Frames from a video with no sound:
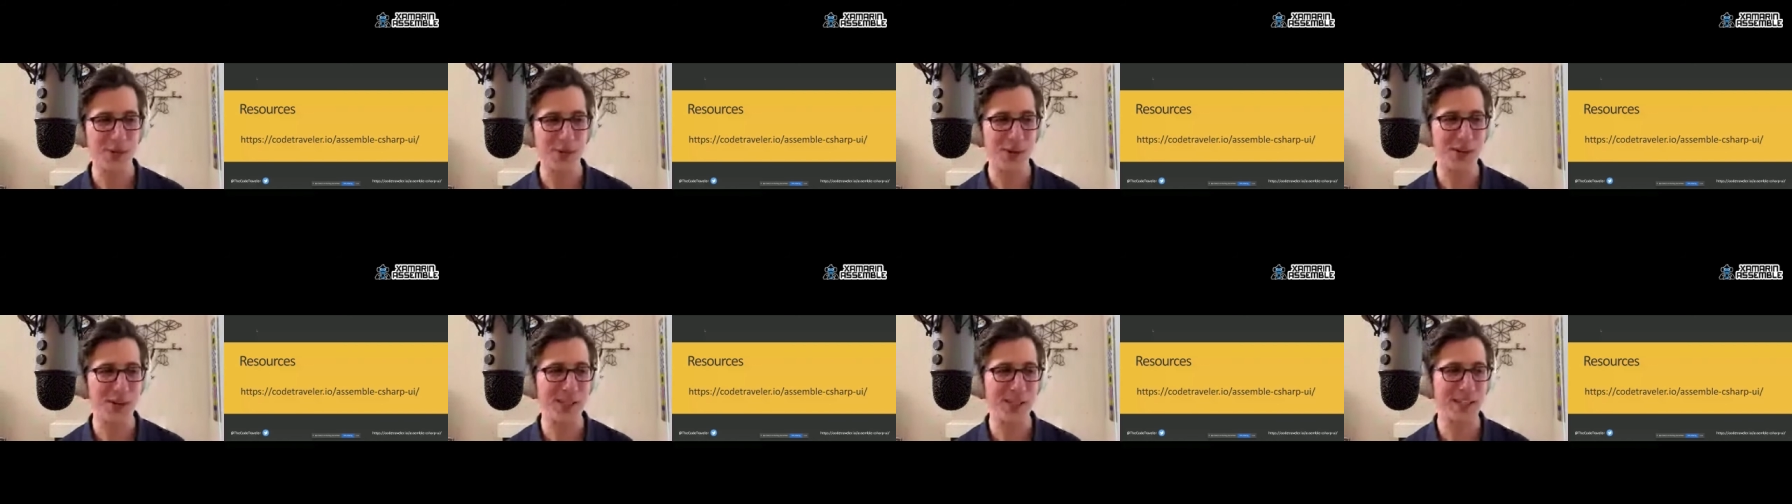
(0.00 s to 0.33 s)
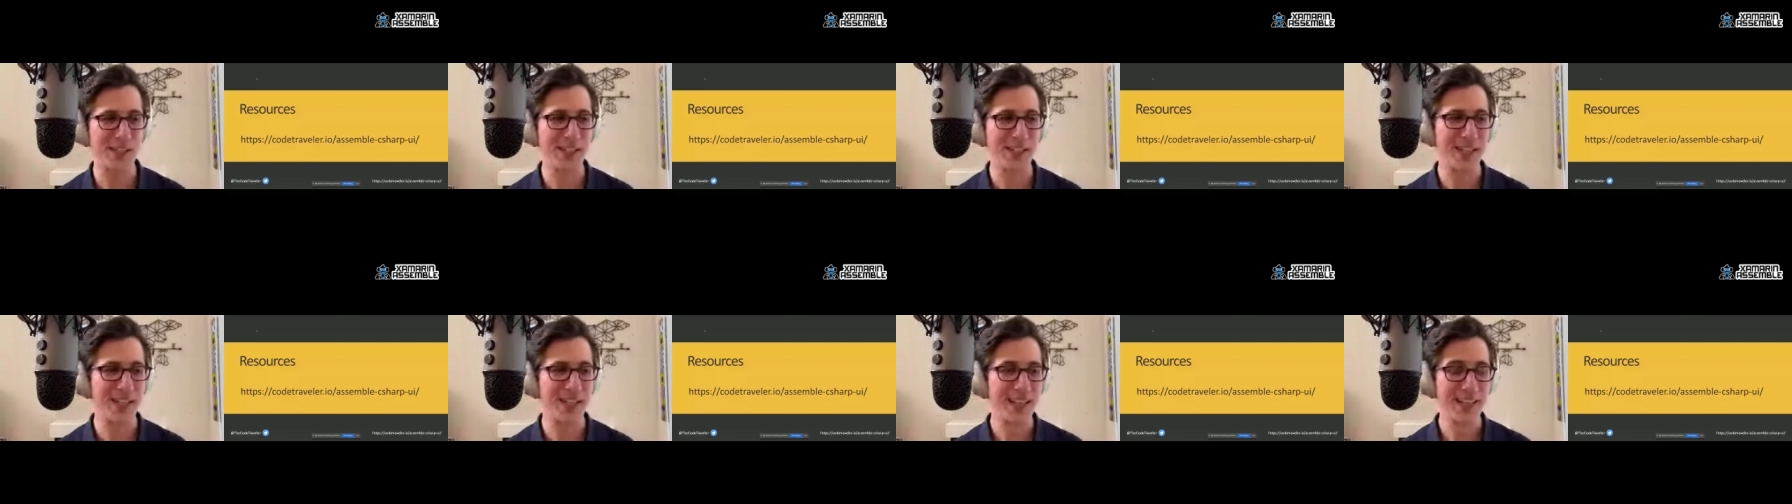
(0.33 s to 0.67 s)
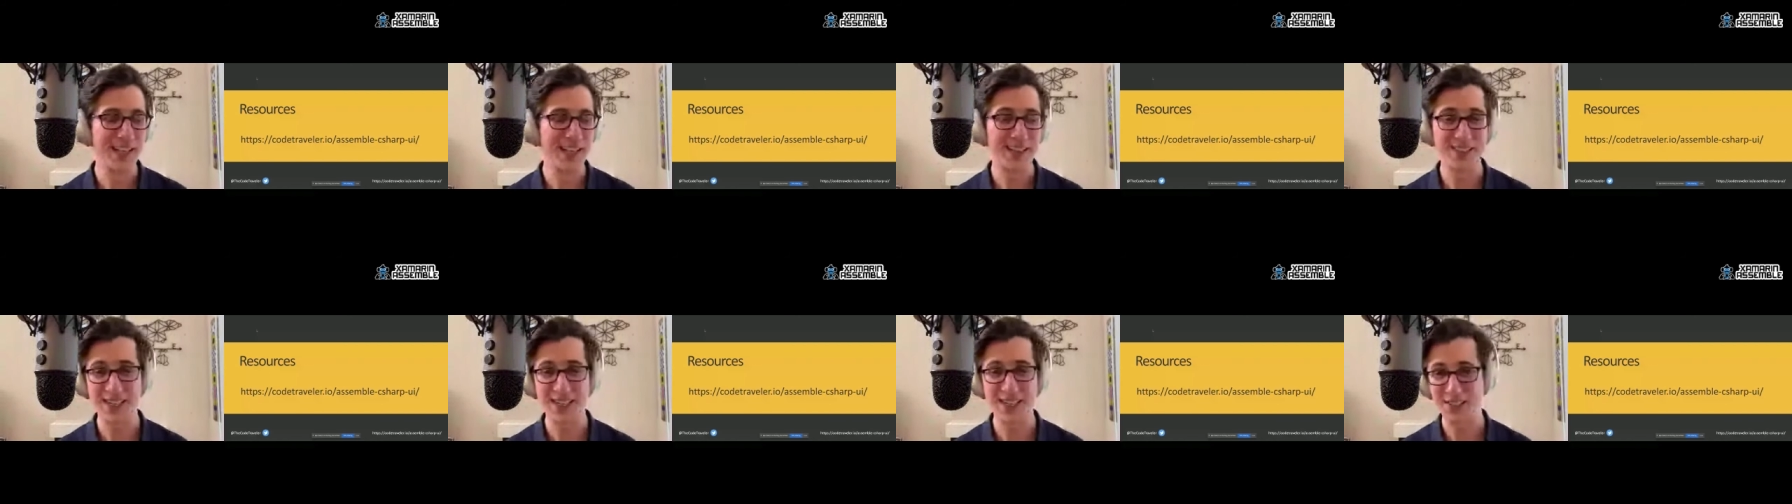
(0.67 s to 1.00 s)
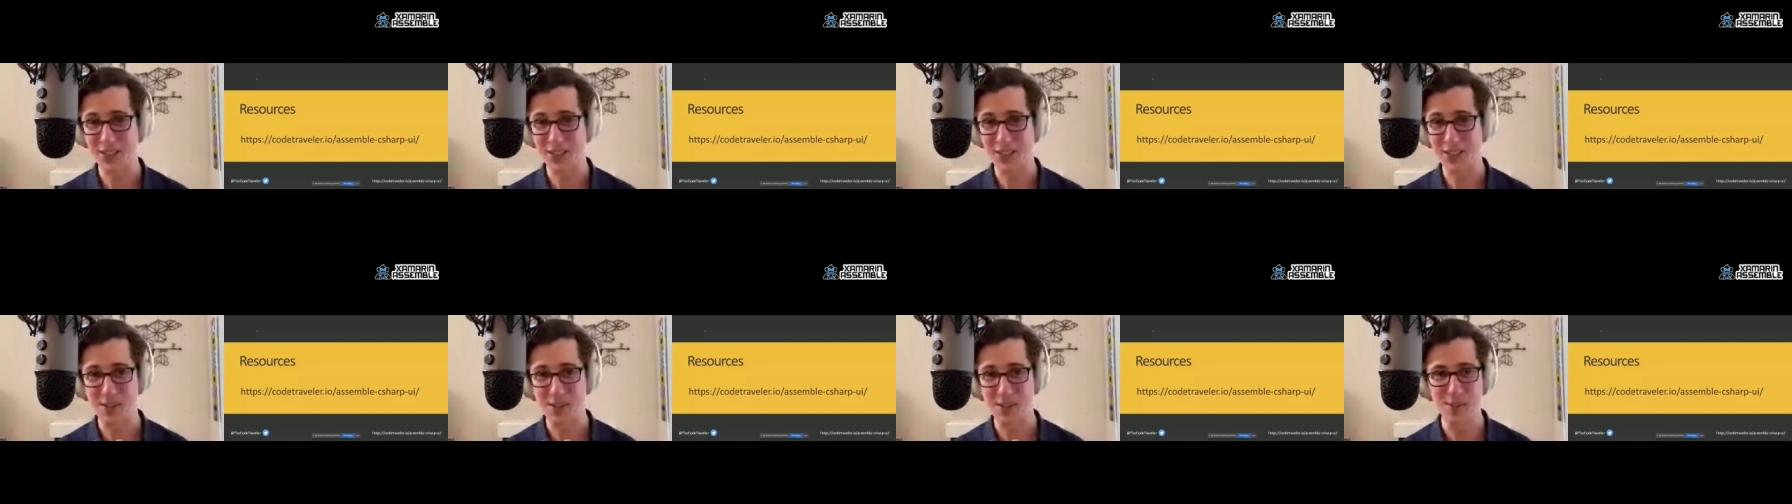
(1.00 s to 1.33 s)
it. And there's actually
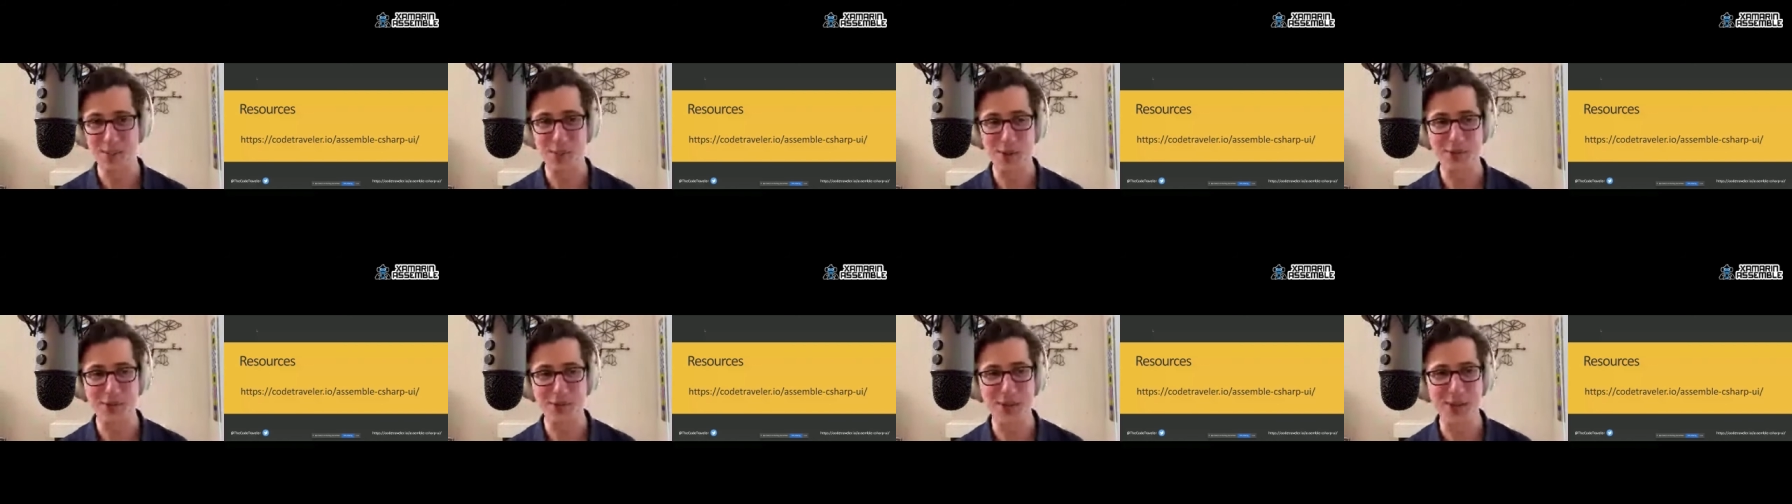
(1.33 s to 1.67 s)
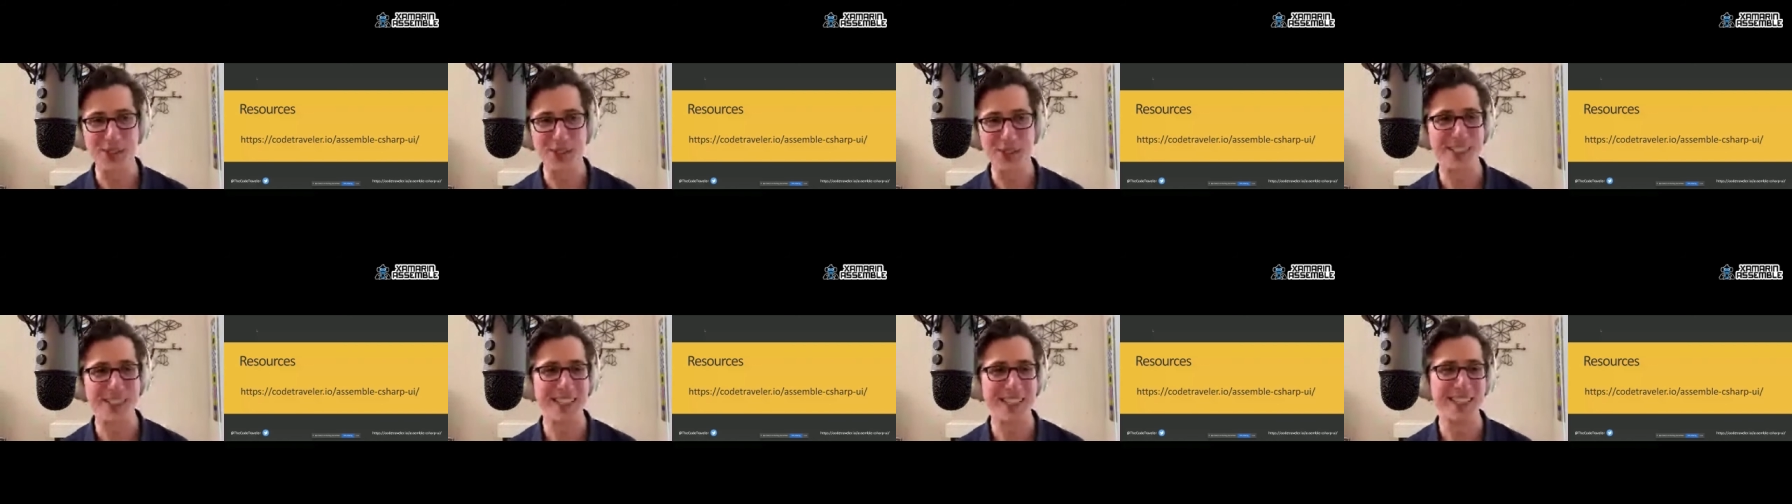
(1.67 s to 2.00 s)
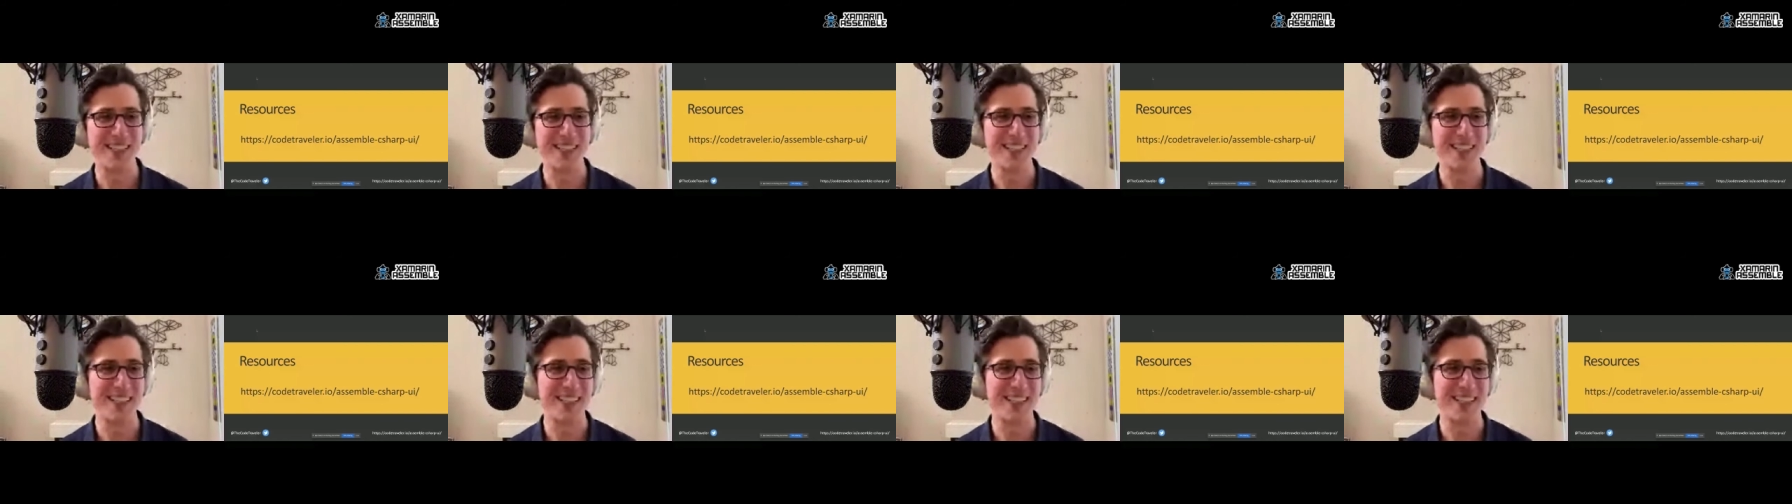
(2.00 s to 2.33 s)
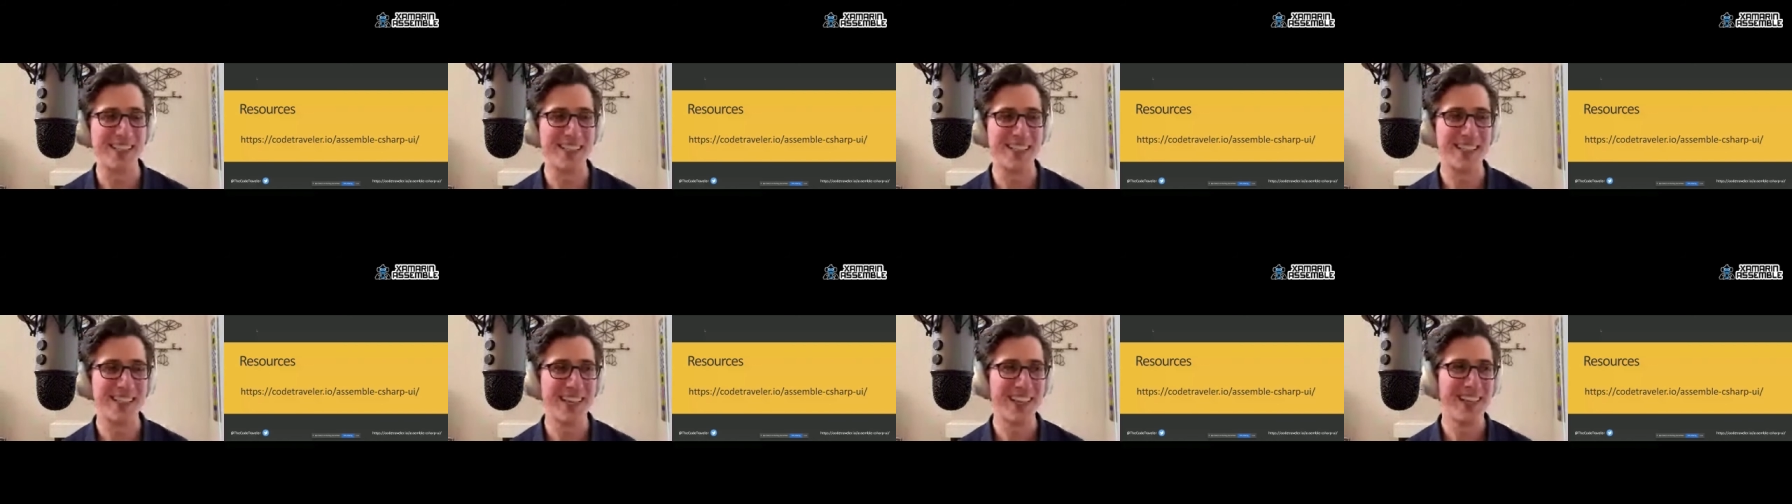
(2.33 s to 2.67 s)
a couple more folks in the